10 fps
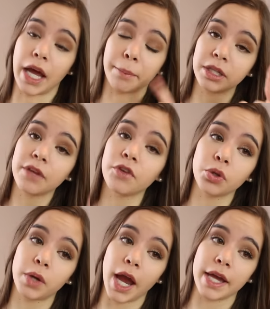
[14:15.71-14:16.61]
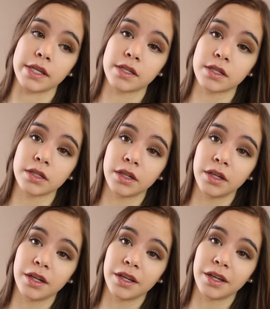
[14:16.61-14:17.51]
I believe in you guys.
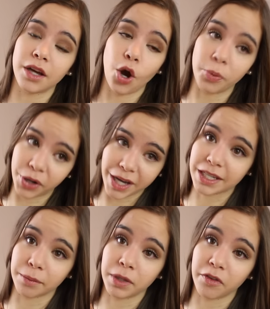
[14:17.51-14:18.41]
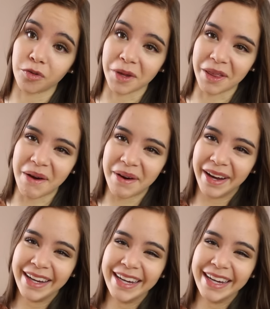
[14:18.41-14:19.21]
Hope you guys can believe me though.